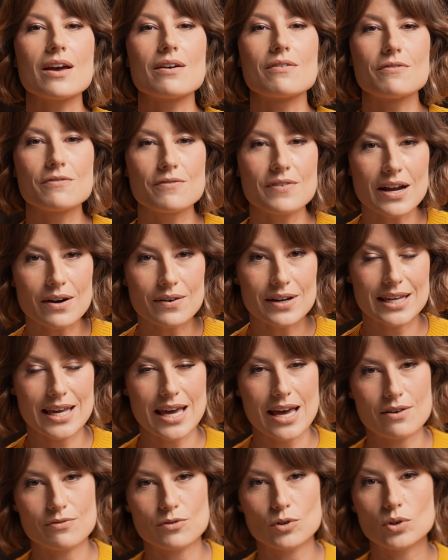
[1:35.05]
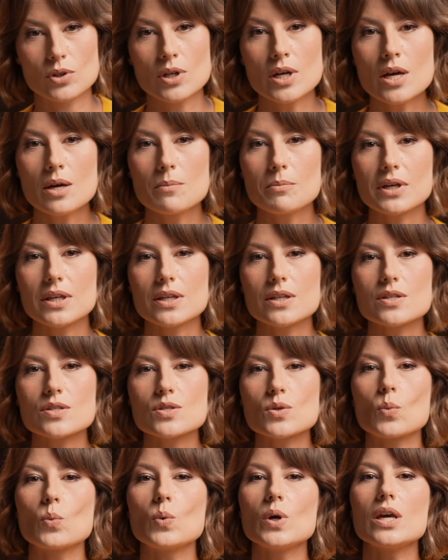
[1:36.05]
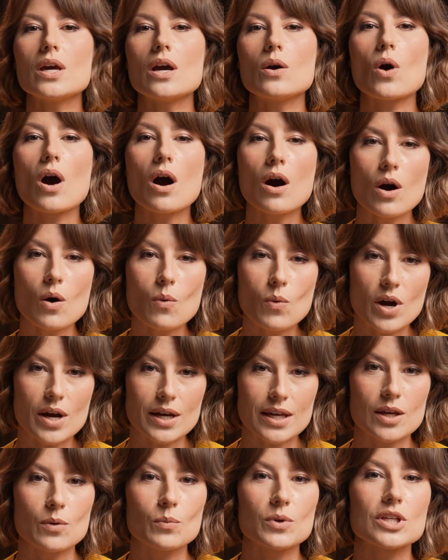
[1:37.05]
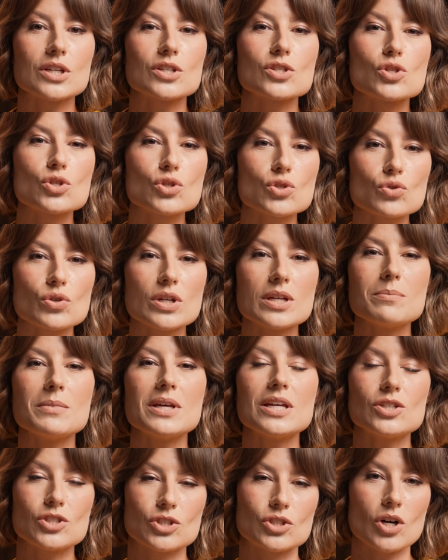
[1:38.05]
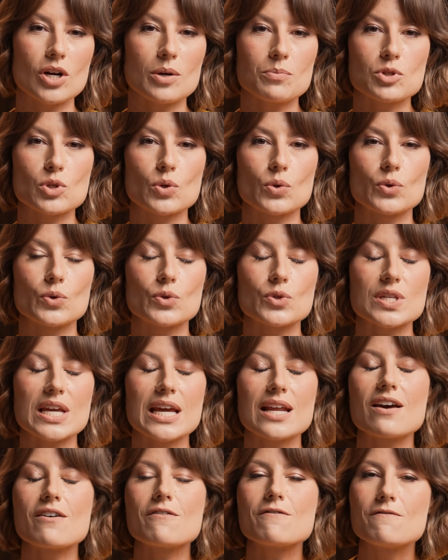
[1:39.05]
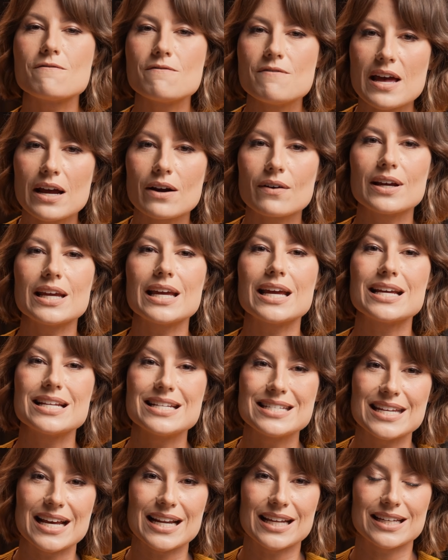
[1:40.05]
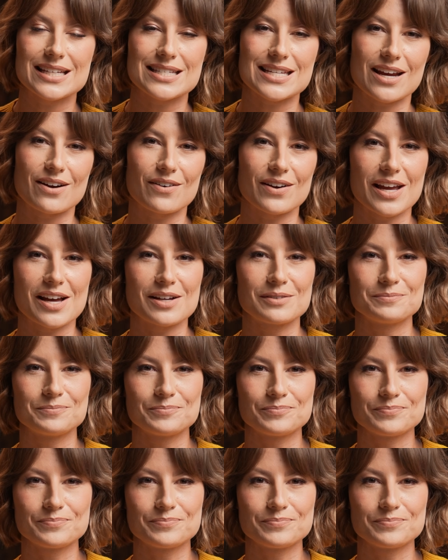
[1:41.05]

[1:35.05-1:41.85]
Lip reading: very careful because we are working with extremely sharp tools in a very delicate area.